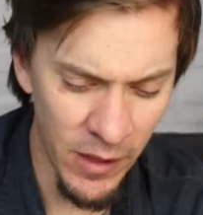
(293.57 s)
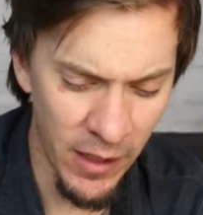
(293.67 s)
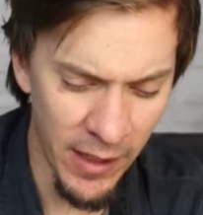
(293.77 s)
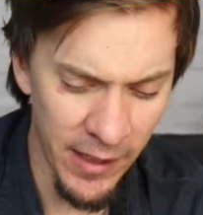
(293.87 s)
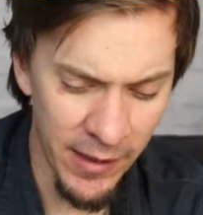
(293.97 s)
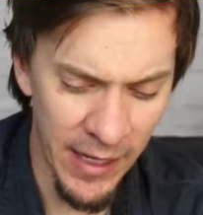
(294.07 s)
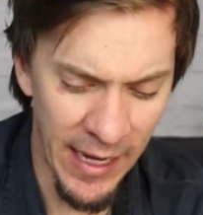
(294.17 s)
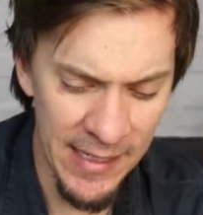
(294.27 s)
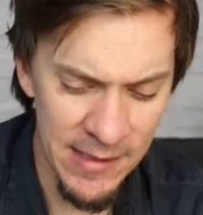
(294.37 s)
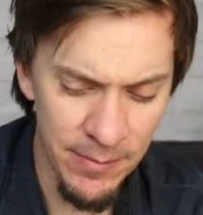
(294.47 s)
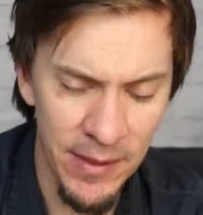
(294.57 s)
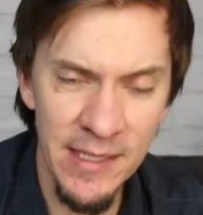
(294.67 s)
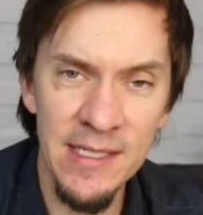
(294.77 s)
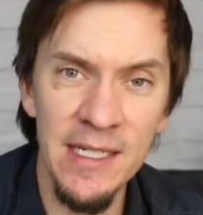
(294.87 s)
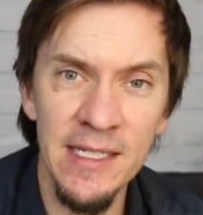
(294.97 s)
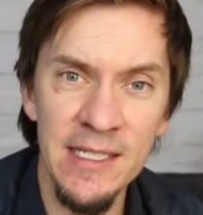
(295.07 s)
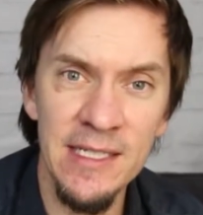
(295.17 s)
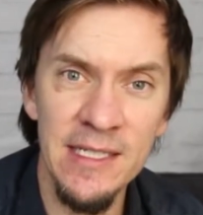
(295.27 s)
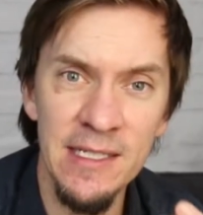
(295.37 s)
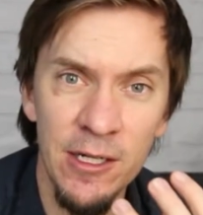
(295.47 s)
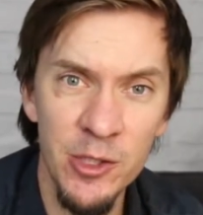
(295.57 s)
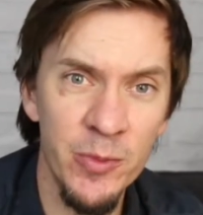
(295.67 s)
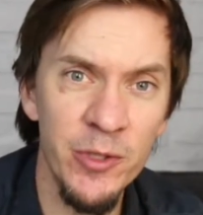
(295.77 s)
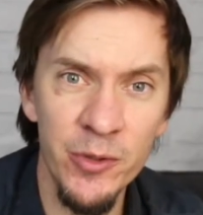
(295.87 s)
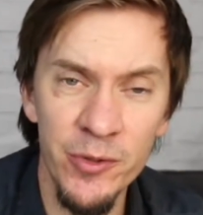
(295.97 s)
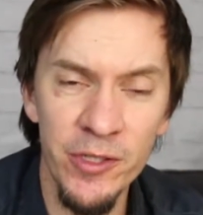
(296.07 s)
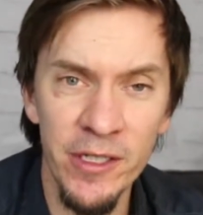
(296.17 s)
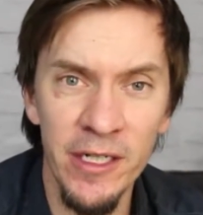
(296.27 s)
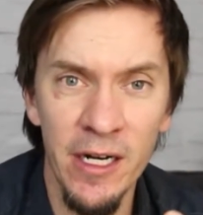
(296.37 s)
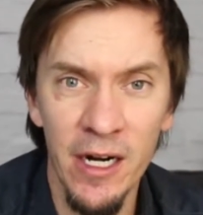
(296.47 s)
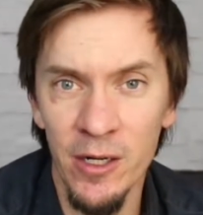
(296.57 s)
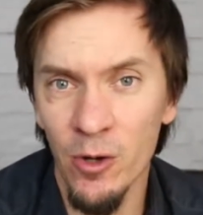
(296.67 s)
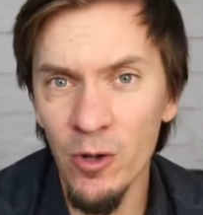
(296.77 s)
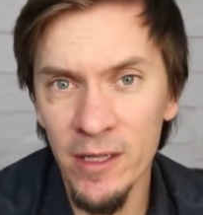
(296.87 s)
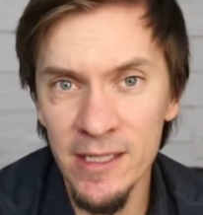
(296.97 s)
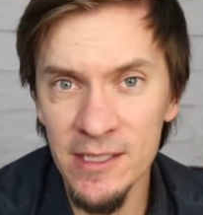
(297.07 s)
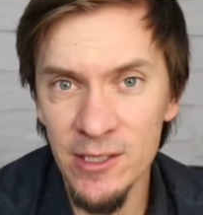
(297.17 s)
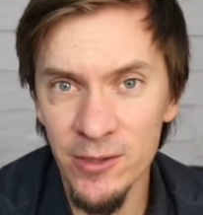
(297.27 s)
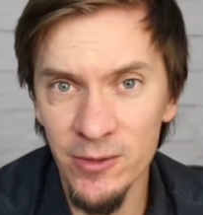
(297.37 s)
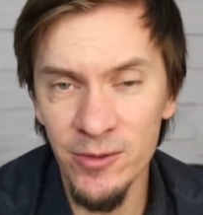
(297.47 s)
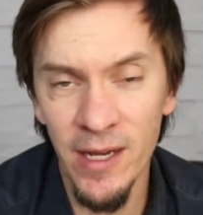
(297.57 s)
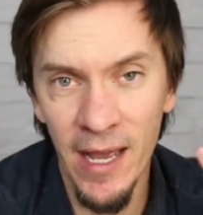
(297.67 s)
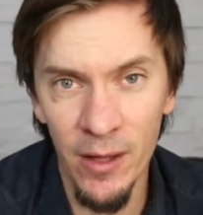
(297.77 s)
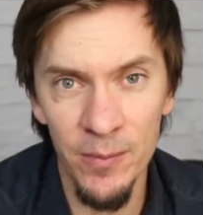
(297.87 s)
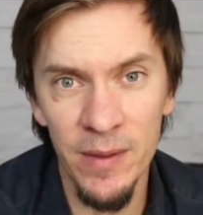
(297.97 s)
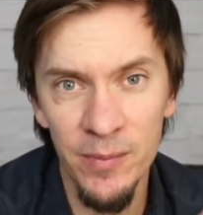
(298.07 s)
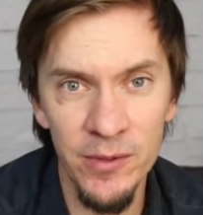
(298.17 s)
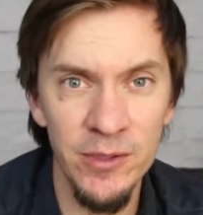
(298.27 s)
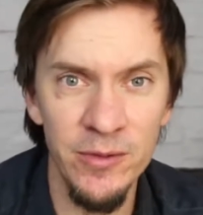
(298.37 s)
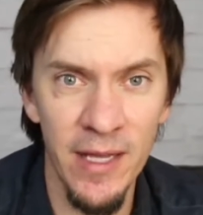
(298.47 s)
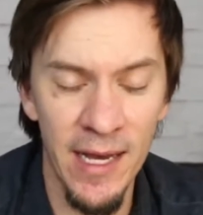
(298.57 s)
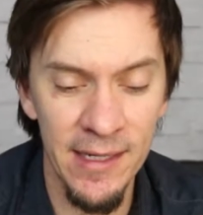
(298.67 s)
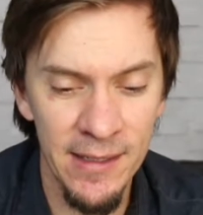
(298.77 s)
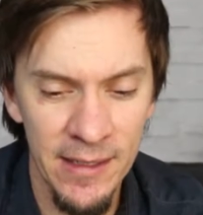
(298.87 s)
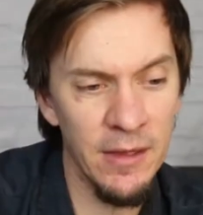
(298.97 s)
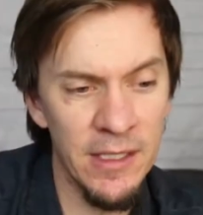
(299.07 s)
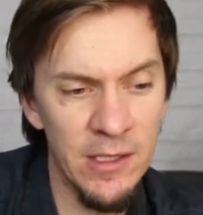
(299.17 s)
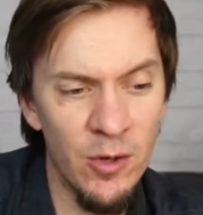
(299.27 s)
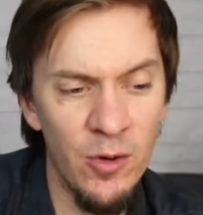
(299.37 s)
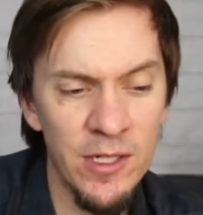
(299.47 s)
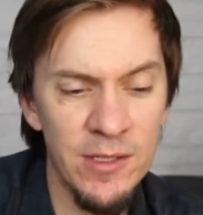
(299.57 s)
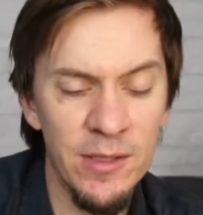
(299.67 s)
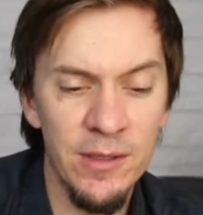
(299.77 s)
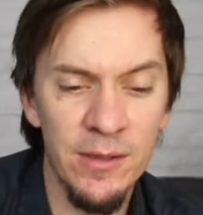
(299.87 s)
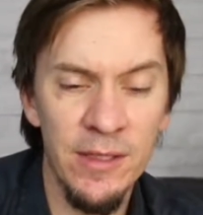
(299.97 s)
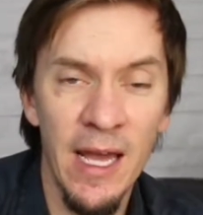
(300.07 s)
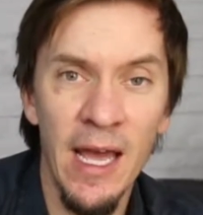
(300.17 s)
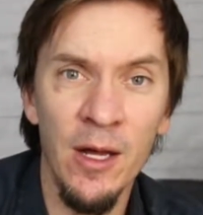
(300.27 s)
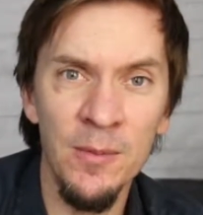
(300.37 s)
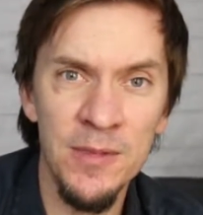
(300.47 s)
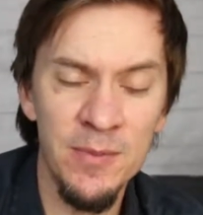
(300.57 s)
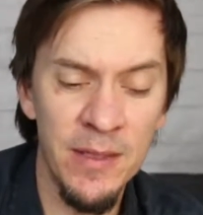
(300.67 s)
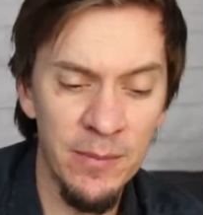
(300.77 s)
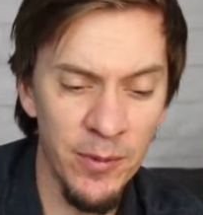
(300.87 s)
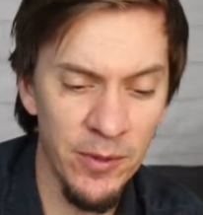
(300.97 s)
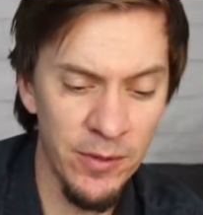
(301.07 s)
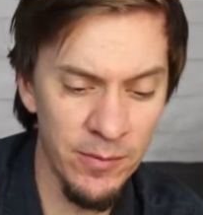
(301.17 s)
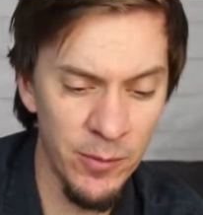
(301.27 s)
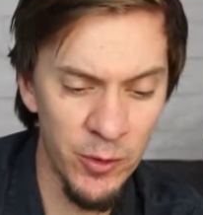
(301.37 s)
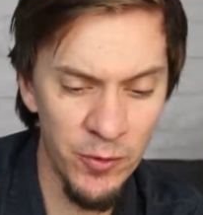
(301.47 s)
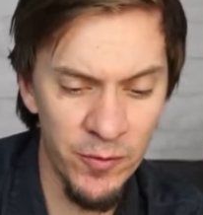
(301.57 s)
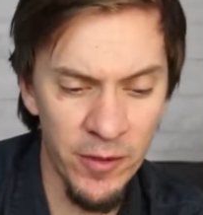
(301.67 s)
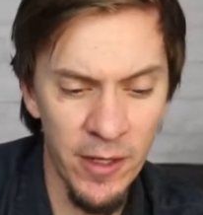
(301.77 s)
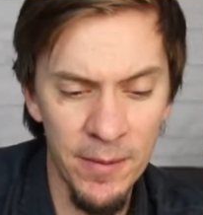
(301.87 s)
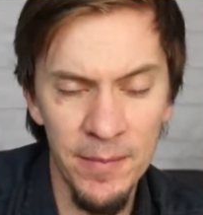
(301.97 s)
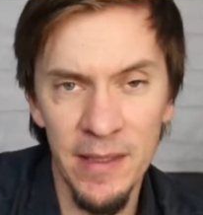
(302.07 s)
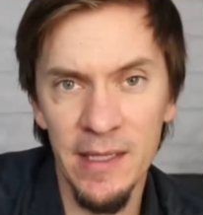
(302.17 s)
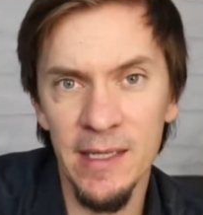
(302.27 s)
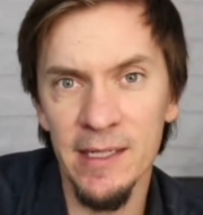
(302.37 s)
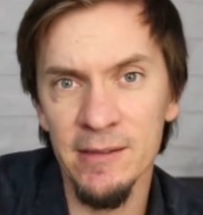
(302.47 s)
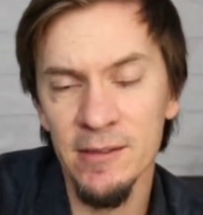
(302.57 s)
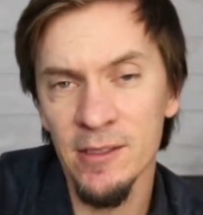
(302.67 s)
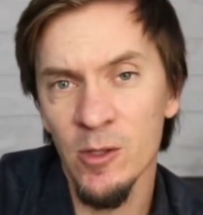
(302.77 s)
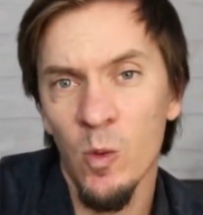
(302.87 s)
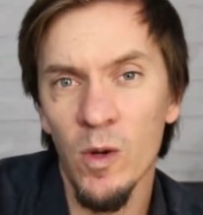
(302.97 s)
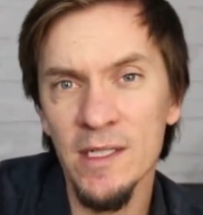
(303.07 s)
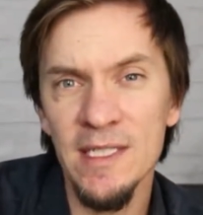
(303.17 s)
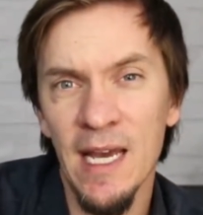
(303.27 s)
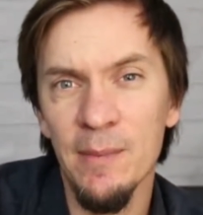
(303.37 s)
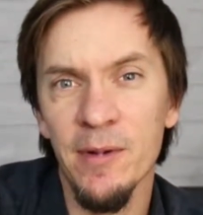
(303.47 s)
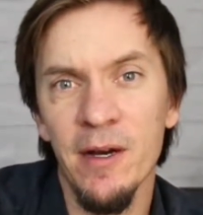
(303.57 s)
as a business entrepreneur, our goal is to help people do that. This course helps people move from being one type